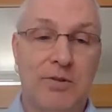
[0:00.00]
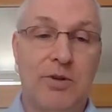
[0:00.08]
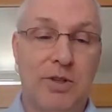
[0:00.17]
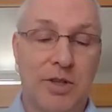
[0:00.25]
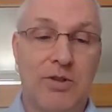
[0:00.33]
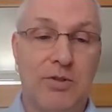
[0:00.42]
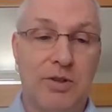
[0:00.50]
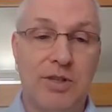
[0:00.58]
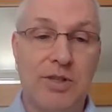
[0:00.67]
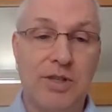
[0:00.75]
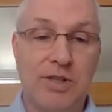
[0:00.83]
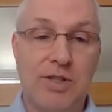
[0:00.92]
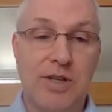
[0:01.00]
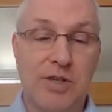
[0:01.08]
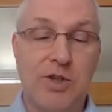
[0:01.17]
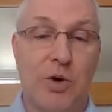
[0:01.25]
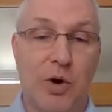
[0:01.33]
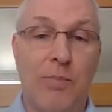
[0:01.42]
What you're doing
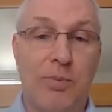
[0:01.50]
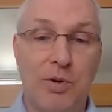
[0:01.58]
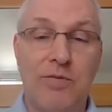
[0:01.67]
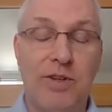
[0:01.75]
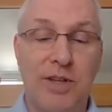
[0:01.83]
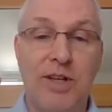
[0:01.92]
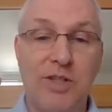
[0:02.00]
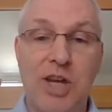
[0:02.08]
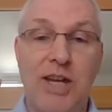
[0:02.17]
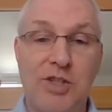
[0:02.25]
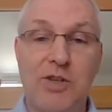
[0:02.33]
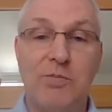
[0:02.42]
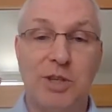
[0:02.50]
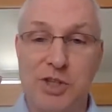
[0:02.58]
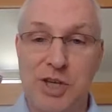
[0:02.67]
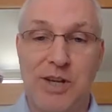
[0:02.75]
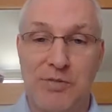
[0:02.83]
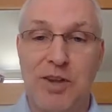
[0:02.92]
is not approving the rejection,
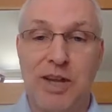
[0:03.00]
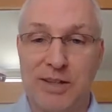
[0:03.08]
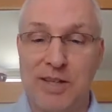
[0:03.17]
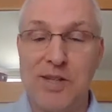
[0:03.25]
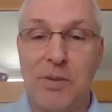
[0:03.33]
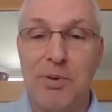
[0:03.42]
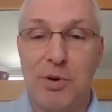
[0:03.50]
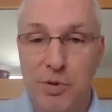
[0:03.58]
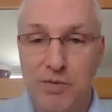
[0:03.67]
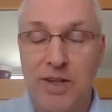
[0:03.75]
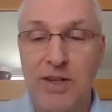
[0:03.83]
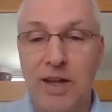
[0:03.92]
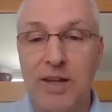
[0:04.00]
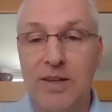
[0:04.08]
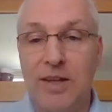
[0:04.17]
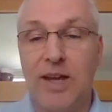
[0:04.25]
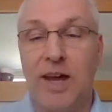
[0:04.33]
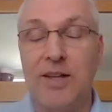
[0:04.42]
which in effect is approving the
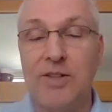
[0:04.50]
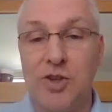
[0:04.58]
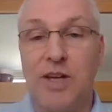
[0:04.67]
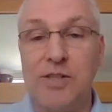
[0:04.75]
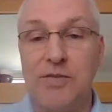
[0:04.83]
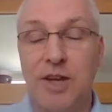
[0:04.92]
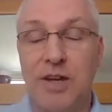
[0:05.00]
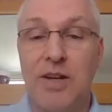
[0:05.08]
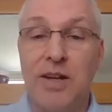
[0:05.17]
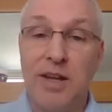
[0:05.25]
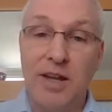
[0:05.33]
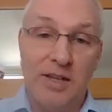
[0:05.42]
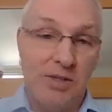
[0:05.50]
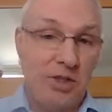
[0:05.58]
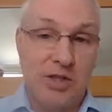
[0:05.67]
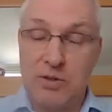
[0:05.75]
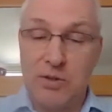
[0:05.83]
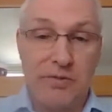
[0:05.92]
cap transfer. It's
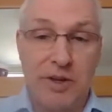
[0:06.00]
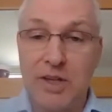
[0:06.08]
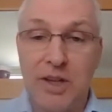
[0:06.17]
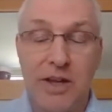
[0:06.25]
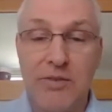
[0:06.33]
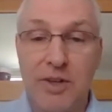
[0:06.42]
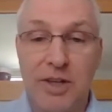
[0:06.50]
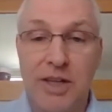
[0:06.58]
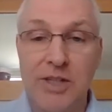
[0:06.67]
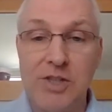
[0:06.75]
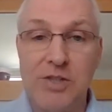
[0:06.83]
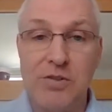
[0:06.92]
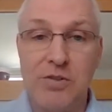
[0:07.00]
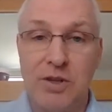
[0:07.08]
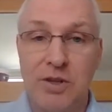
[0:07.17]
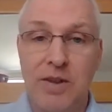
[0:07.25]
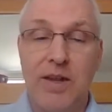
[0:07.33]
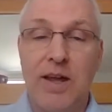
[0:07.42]
just looking for clarification
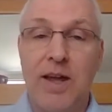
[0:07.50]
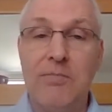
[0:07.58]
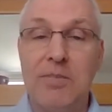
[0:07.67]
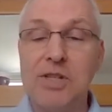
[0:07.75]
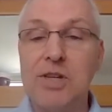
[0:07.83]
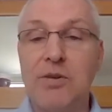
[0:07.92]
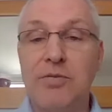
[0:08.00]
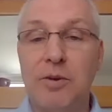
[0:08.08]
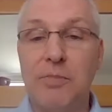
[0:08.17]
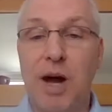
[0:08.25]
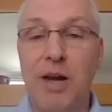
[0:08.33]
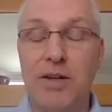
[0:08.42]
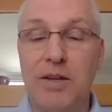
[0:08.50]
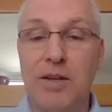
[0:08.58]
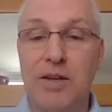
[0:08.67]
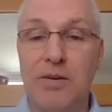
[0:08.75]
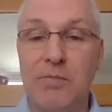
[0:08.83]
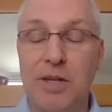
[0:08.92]
so that myself and Mark
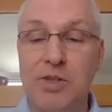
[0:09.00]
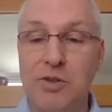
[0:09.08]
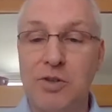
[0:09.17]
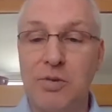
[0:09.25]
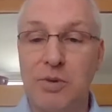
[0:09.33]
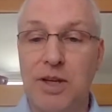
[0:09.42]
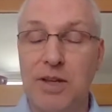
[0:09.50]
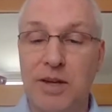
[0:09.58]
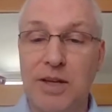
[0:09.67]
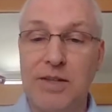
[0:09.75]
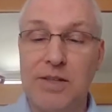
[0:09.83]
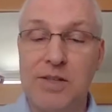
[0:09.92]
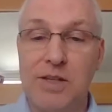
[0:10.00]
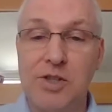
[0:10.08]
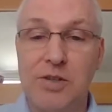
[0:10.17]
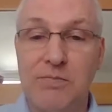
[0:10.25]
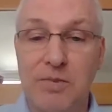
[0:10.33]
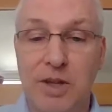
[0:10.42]
can make sure that we get the right
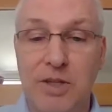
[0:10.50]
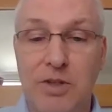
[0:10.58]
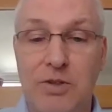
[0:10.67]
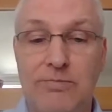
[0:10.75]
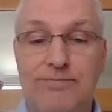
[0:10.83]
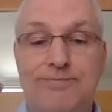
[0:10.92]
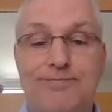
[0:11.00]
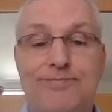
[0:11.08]
decision. Thank you.